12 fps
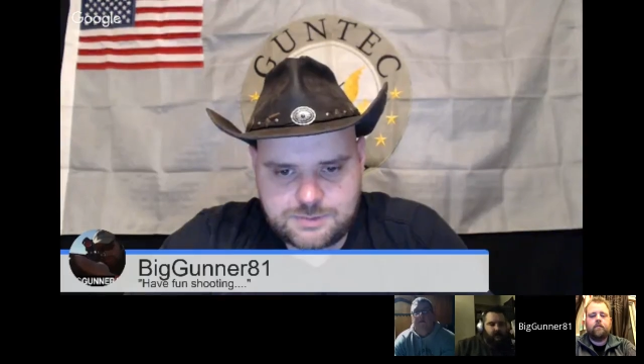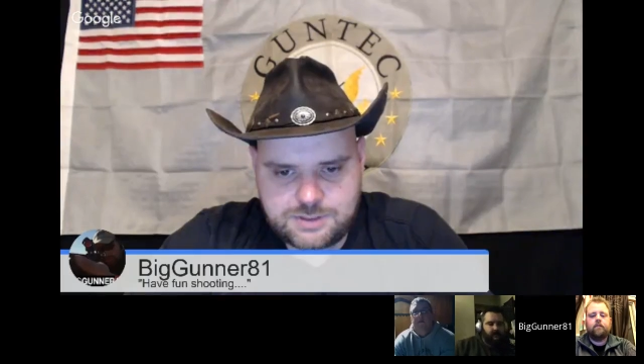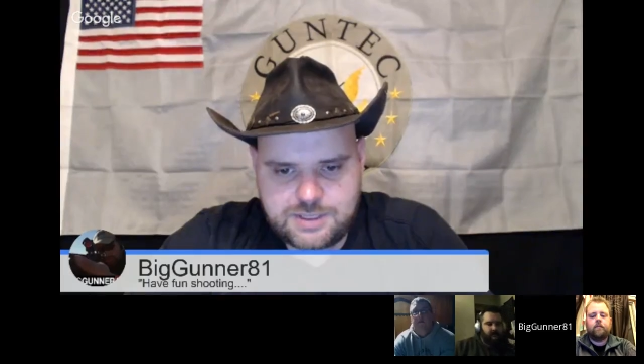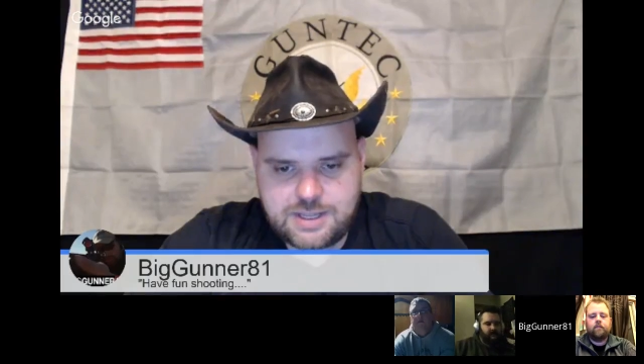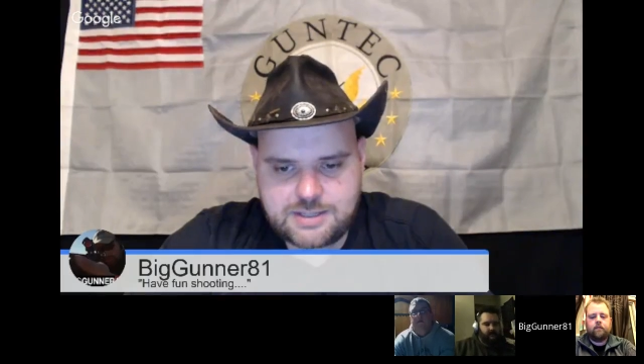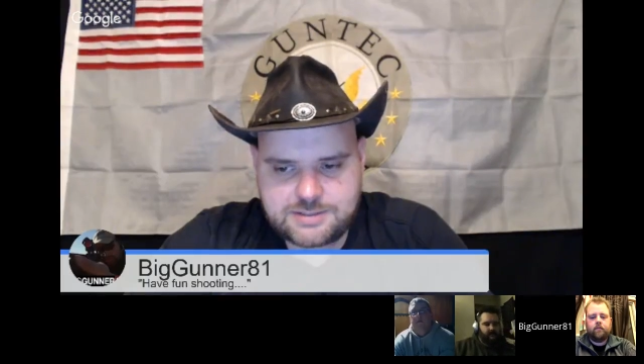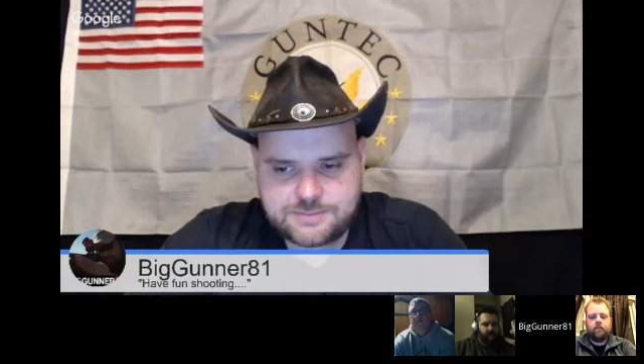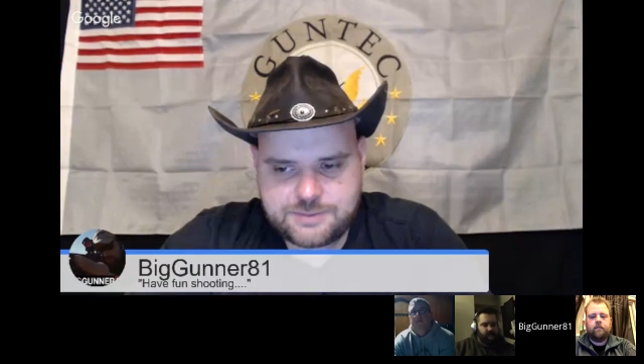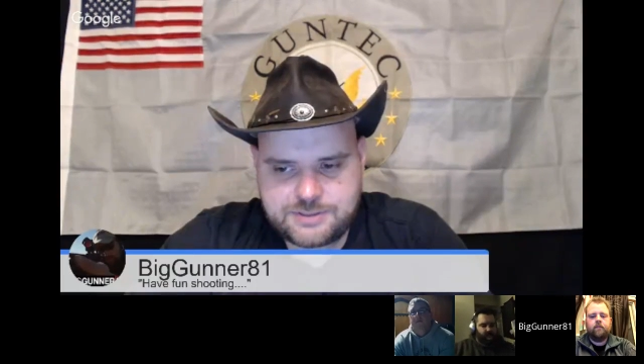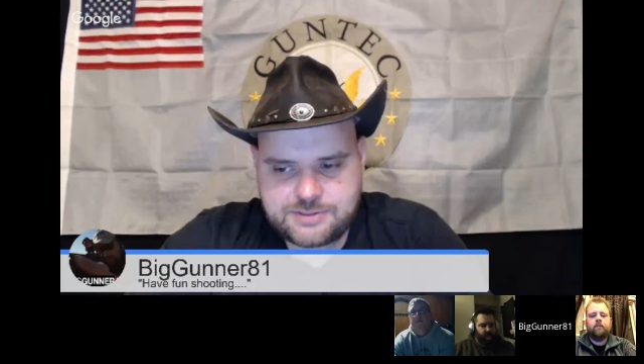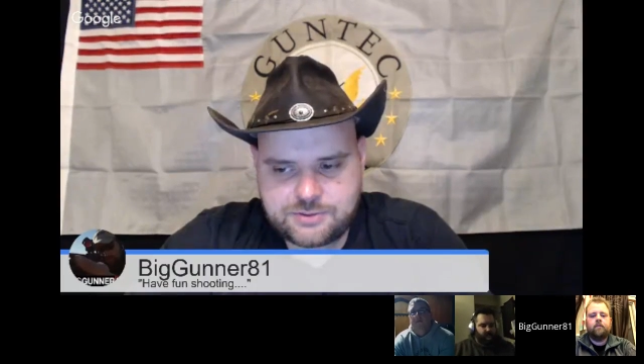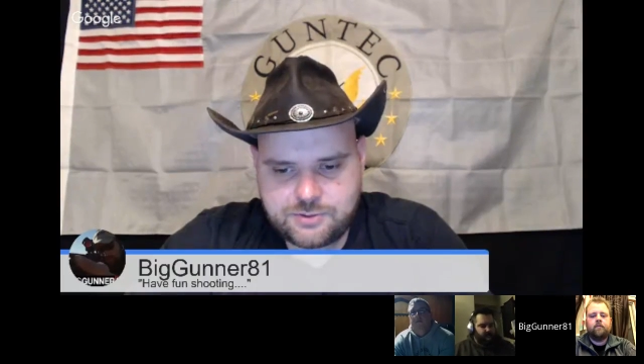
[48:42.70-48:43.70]
Yes,
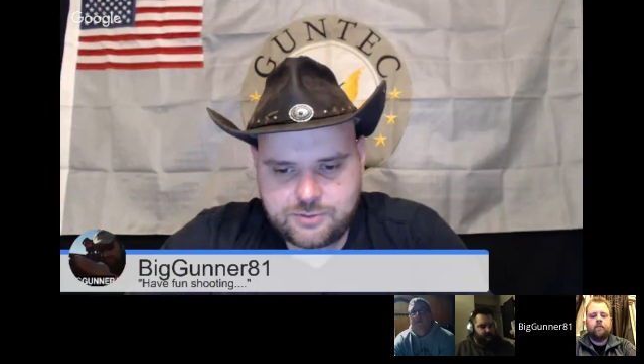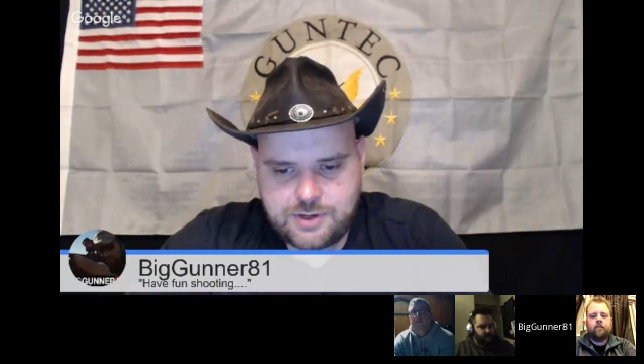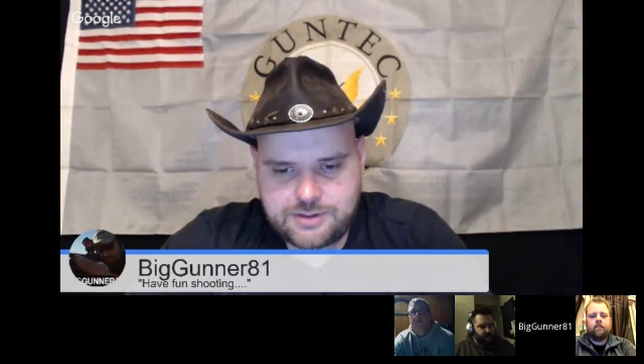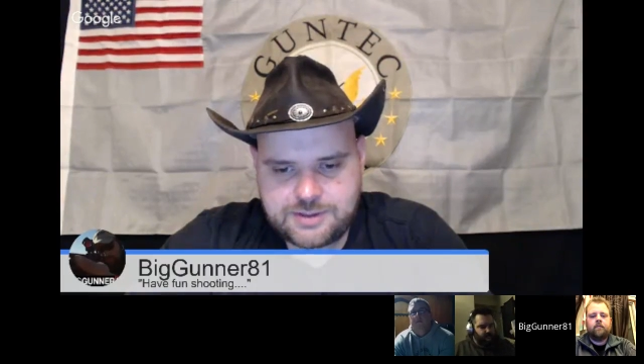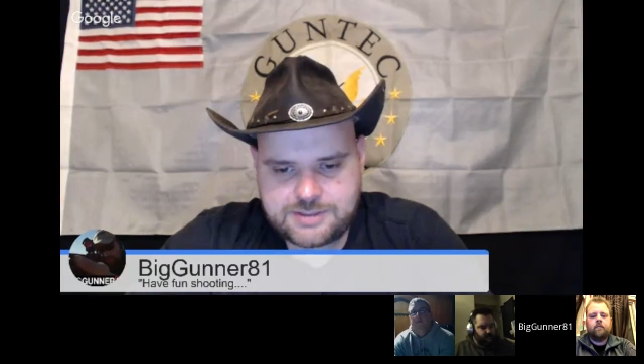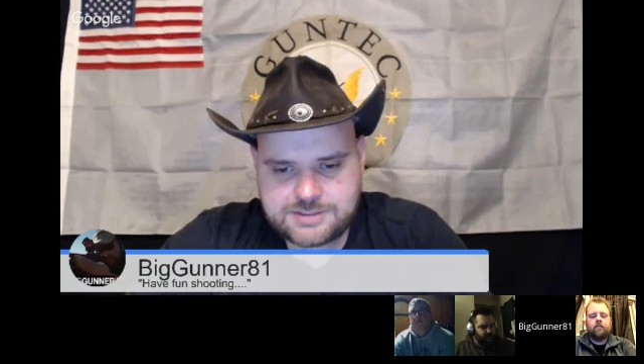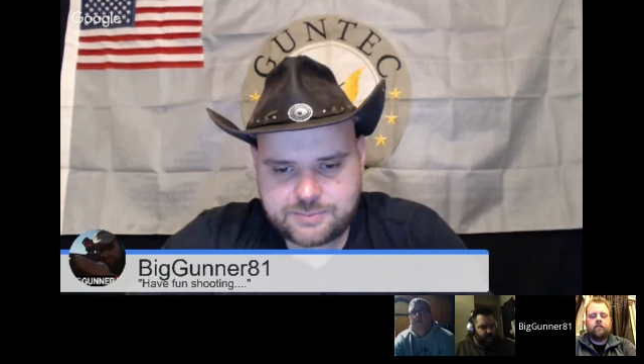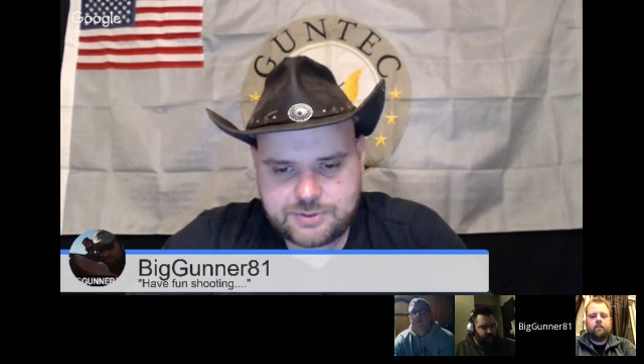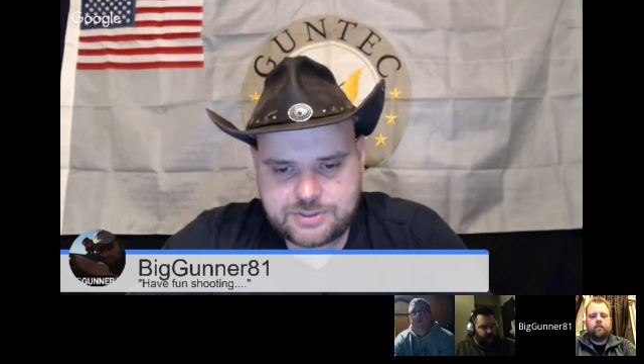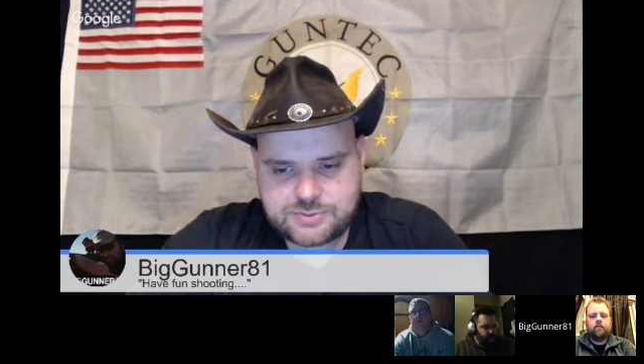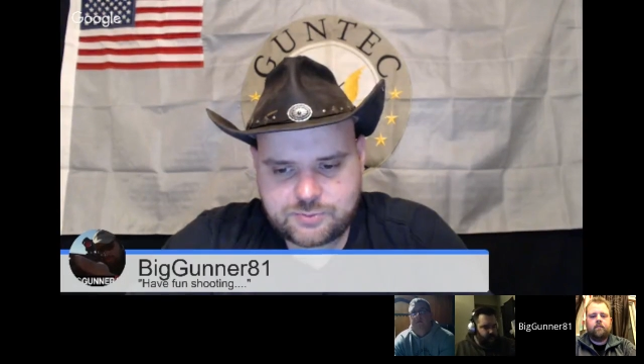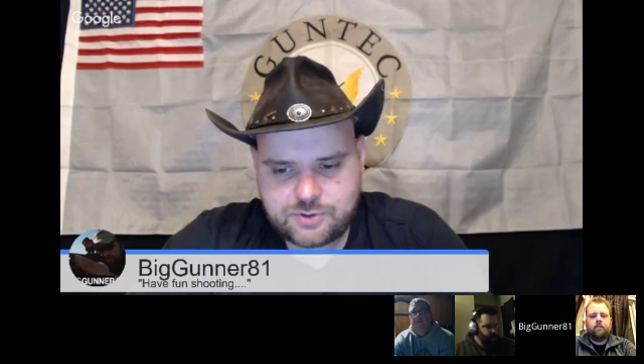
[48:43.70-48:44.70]
me too. I think it's the
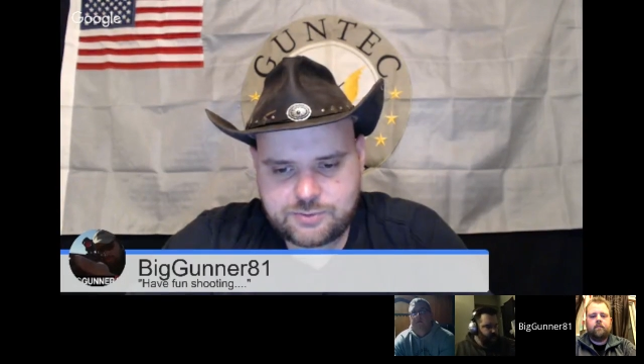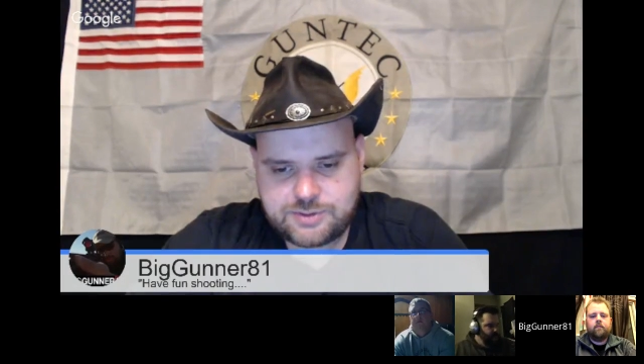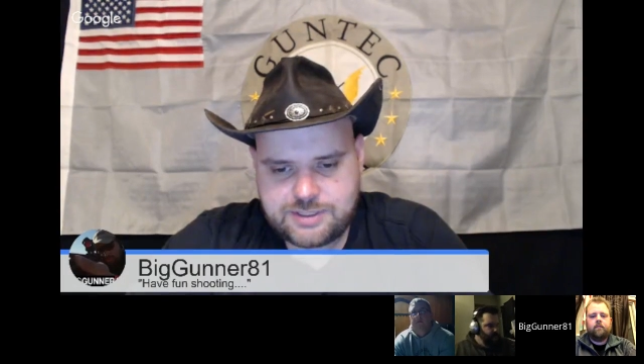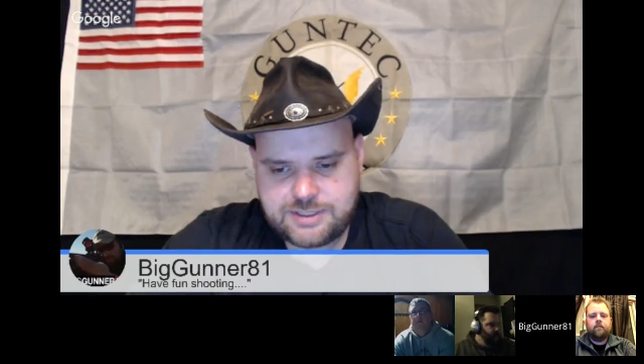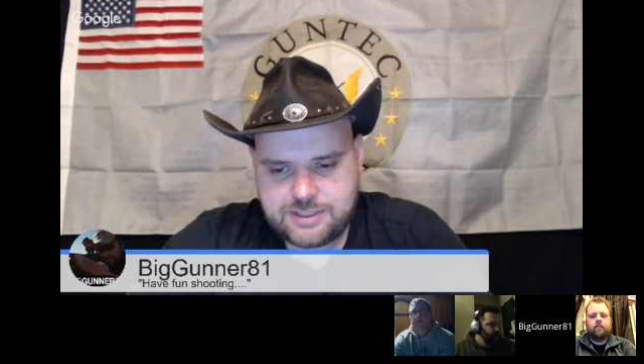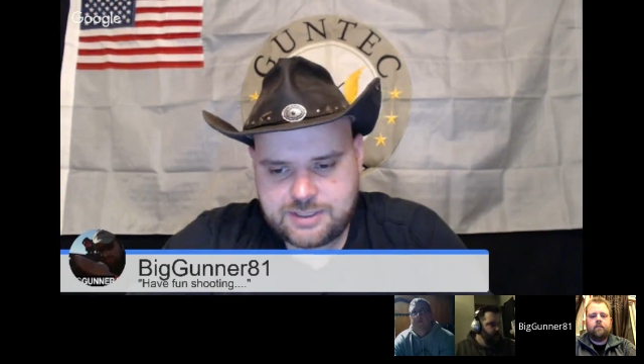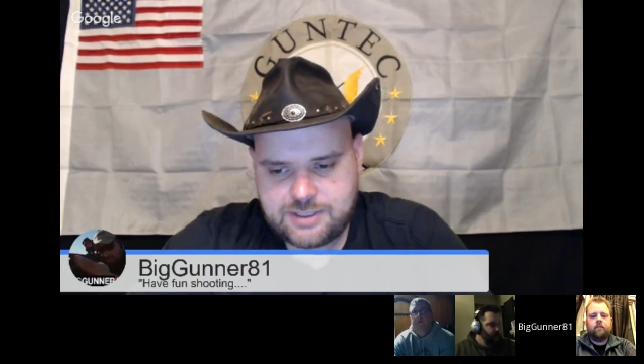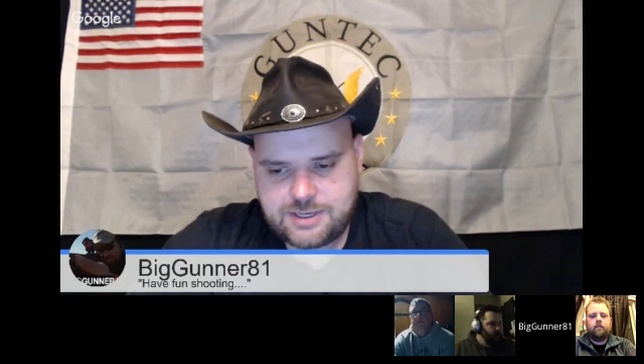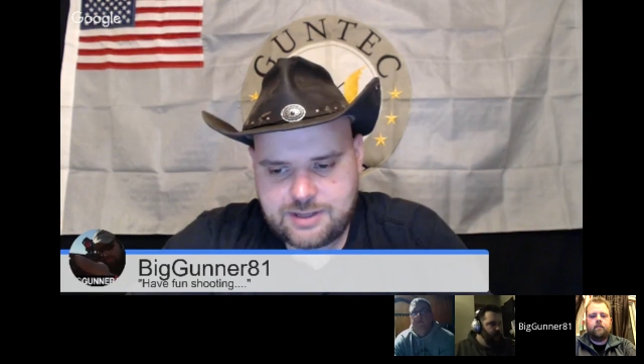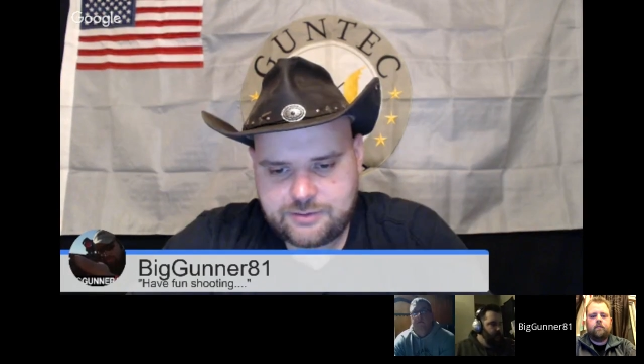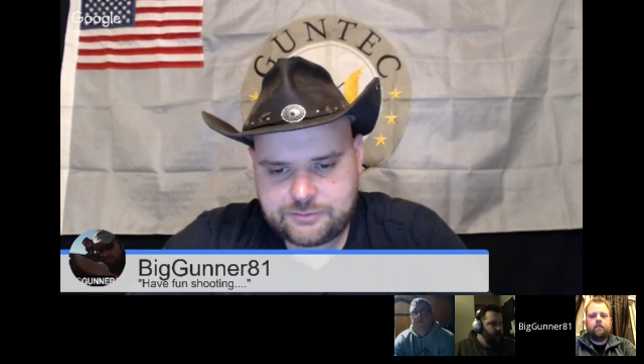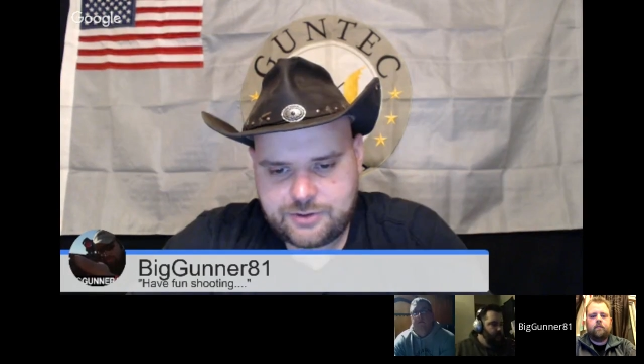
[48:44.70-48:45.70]
biggest one we need to get
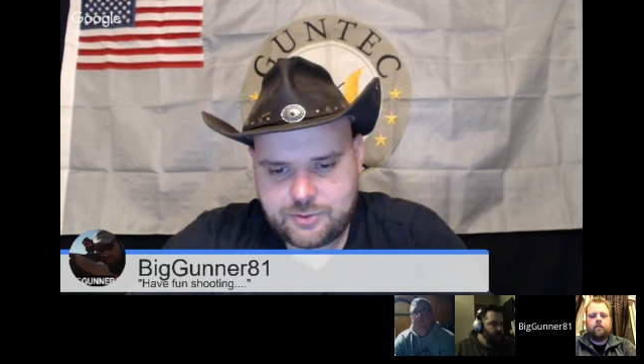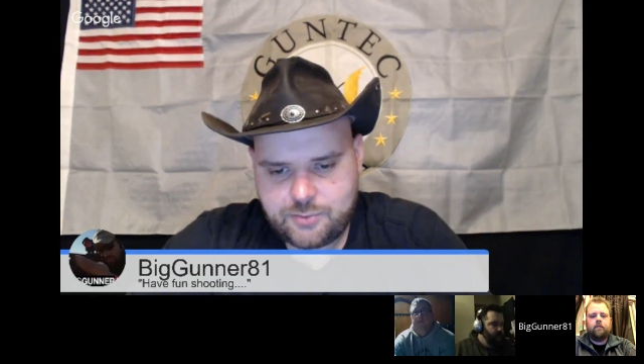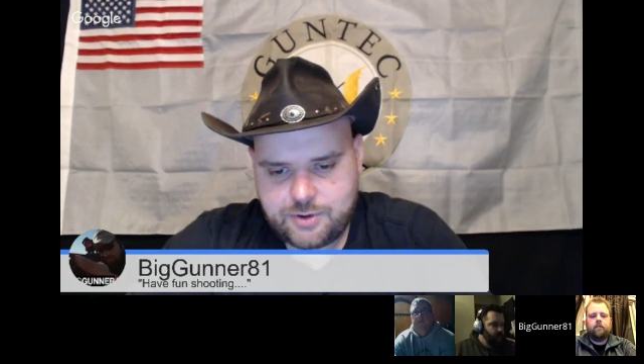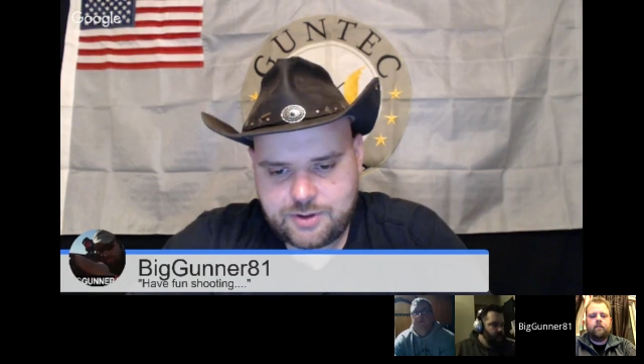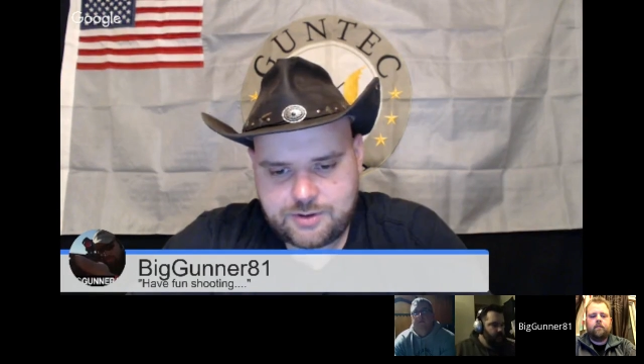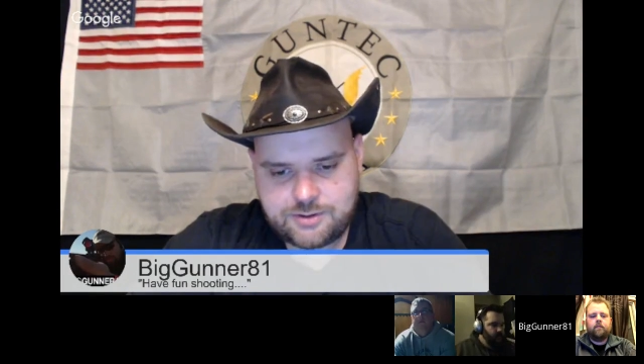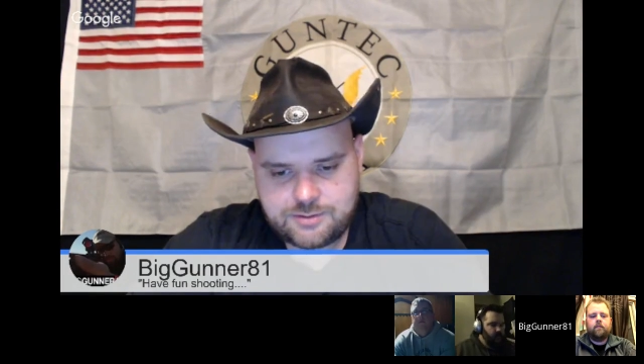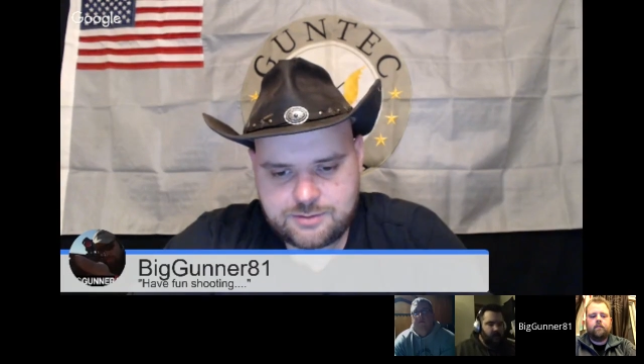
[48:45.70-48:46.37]
nailed right away.